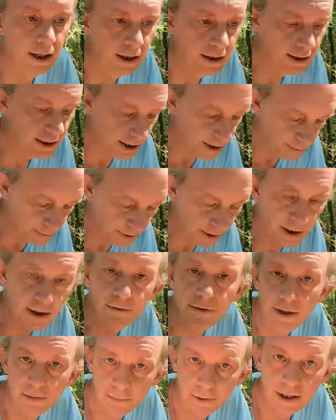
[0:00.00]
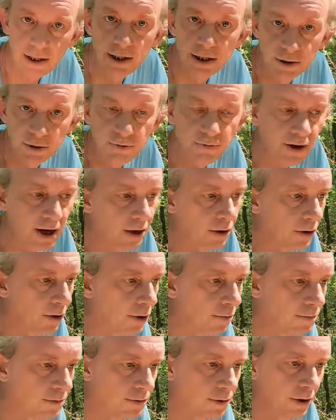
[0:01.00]
gets, has been giving me his
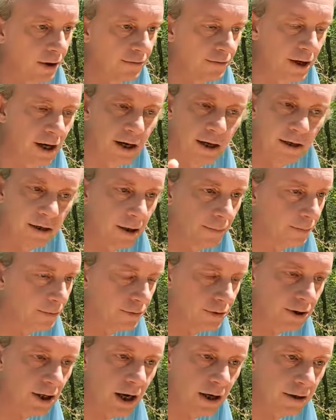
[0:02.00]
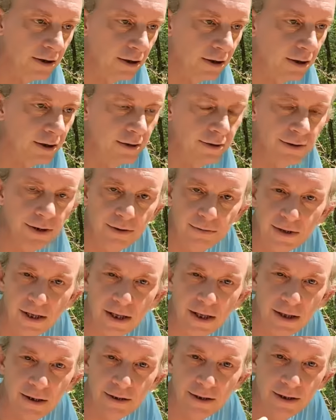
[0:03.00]
firearms. So I've got a couple shotguns. I've
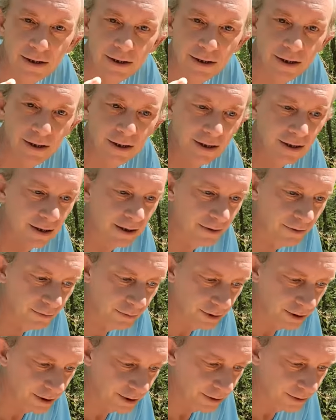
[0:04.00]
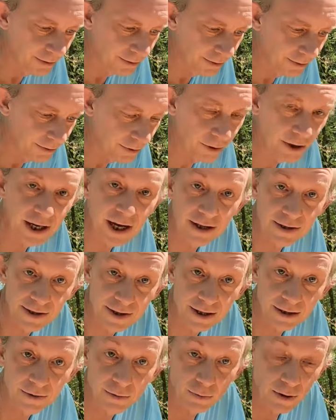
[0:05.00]
got a
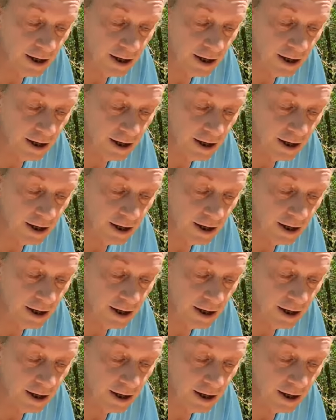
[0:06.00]
30-06